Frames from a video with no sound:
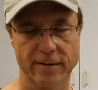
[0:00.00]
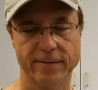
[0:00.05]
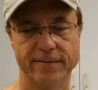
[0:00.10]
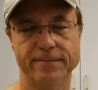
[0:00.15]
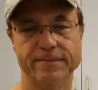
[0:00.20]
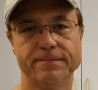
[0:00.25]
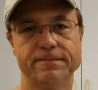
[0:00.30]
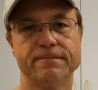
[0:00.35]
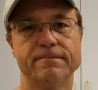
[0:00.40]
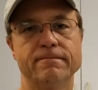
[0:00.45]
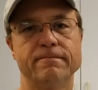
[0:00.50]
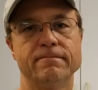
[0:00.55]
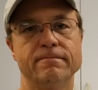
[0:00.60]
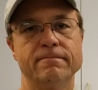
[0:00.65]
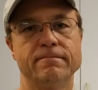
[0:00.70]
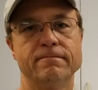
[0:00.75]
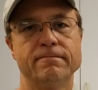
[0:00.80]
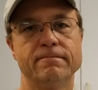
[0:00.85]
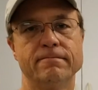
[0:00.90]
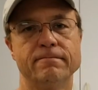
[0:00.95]
All right, so
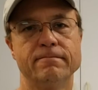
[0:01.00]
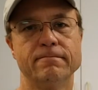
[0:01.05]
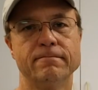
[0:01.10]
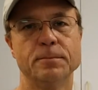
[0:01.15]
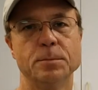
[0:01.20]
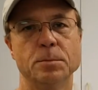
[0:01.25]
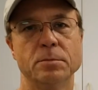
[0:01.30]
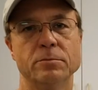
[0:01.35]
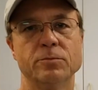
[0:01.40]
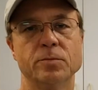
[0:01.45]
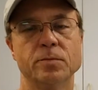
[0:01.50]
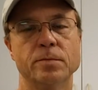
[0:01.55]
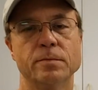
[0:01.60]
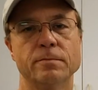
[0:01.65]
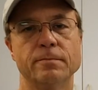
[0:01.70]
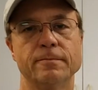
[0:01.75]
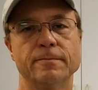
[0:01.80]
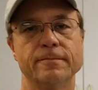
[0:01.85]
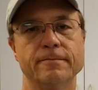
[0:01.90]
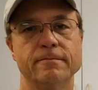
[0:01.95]
now we're going to go out
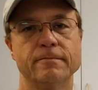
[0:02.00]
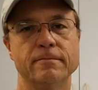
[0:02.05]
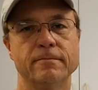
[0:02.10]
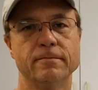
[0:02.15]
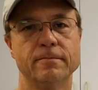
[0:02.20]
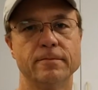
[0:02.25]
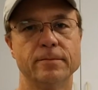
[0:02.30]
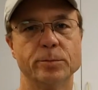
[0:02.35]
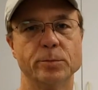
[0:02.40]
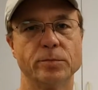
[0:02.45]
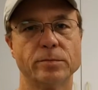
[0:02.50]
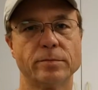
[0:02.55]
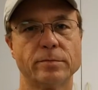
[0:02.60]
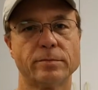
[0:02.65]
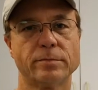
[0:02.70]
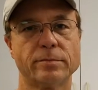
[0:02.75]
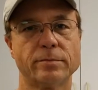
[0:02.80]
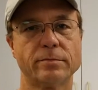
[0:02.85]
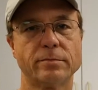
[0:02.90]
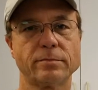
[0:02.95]
into
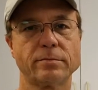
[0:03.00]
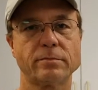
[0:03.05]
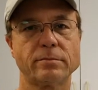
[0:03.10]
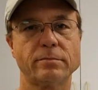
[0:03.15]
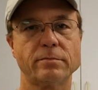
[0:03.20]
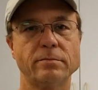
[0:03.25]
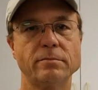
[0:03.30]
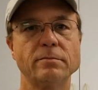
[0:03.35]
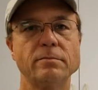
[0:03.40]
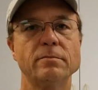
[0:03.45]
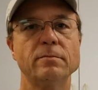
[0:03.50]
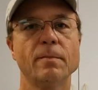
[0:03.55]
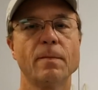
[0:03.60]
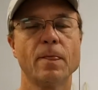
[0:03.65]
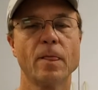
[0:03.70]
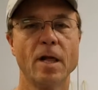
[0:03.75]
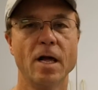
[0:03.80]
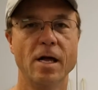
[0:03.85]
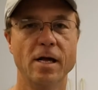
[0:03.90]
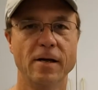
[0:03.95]
the
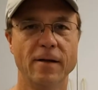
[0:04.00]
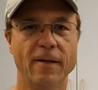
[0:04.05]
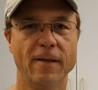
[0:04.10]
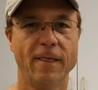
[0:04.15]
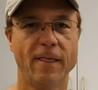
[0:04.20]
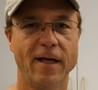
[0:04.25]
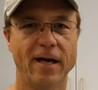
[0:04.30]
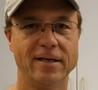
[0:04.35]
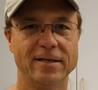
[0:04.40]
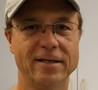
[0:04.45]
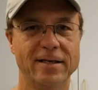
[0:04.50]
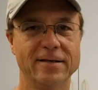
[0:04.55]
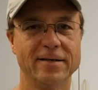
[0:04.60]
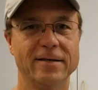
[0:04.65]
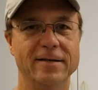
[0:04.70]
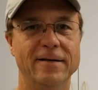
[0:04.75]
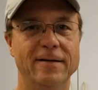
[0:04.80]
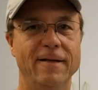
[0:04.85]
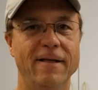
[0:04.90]
tagging area, right?